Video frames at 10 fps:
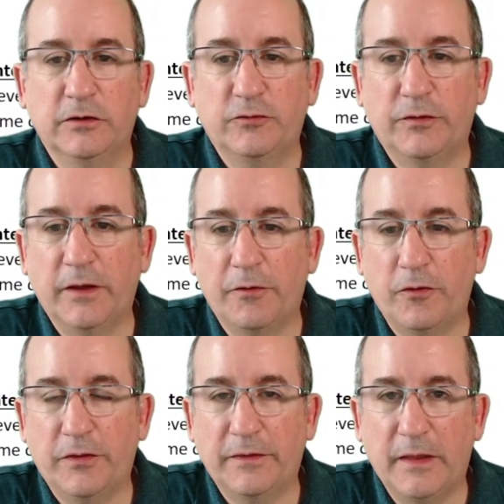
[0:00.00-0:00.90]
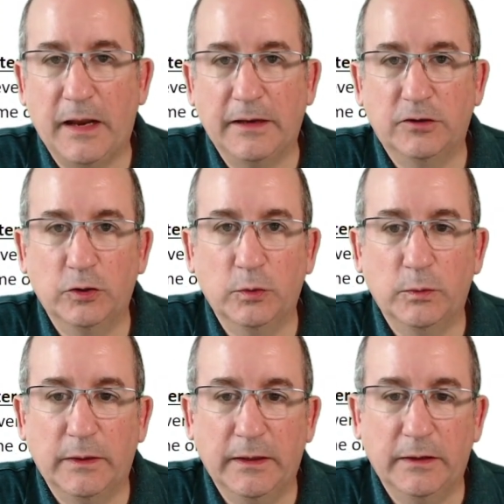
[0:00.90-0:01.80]
So the other thing that I
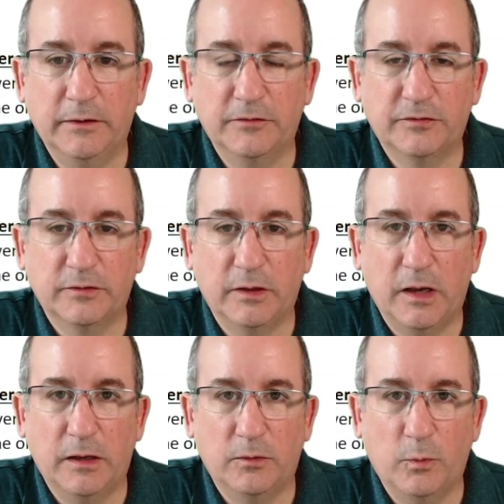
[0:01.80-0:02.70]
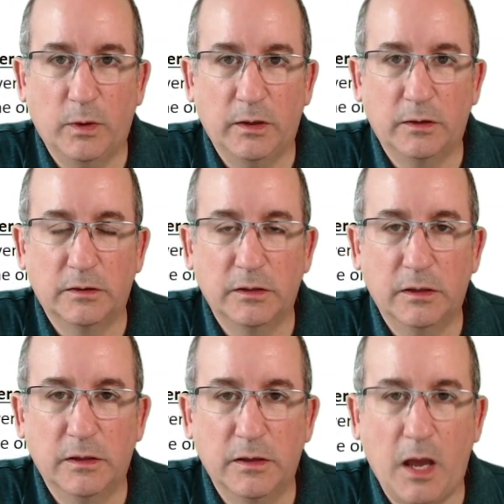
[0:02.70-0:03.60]
do is I don't want to
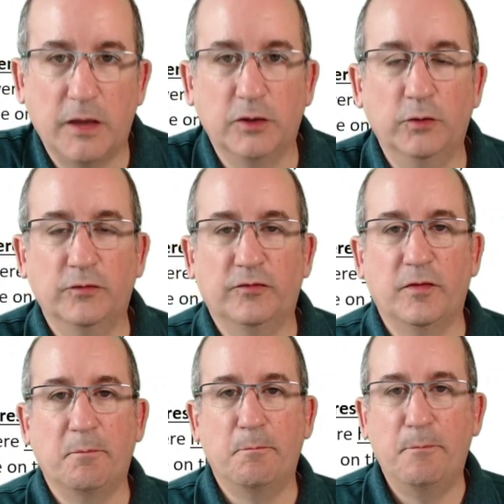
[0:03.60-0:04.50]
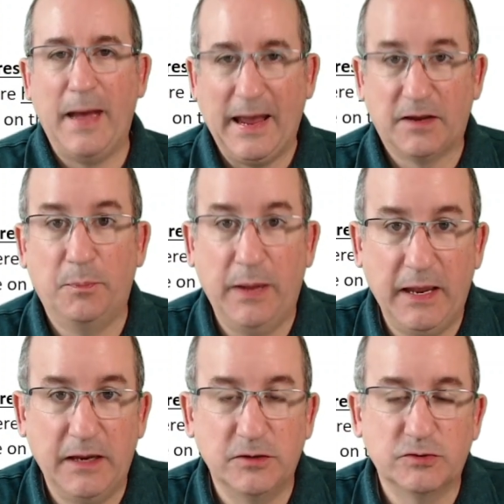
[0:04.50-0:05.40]
not use the back
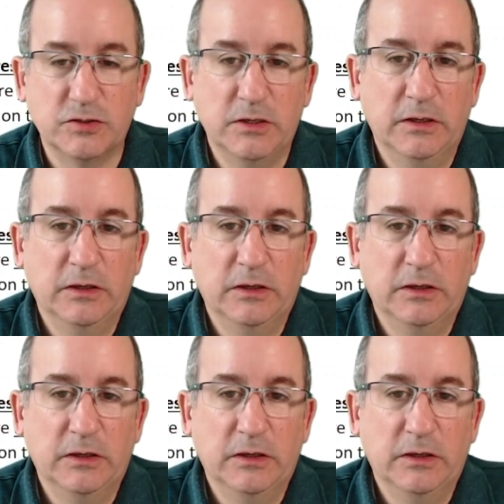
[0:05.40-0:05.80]
page.